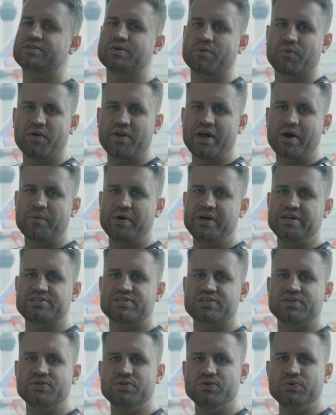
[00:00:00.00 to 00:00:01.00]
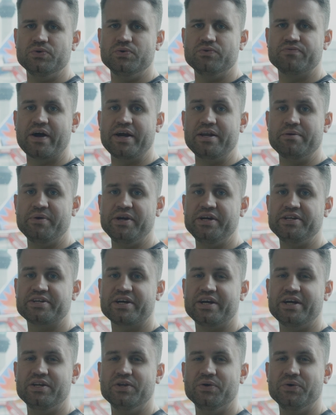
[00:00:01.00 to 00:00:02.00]
So we're on our way to Vayner
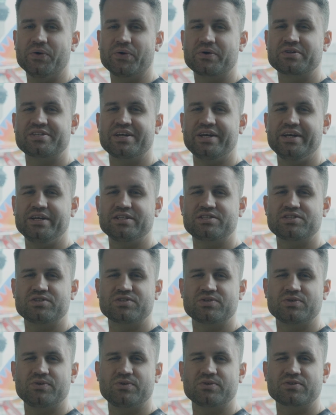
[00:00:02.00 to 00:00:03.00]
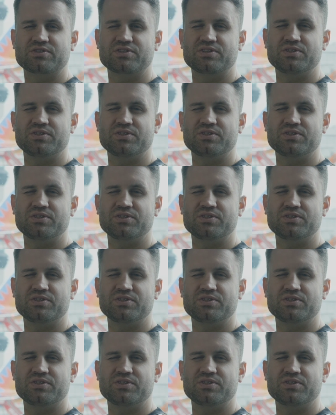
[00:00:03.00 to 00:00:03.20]
Media in New York City to talk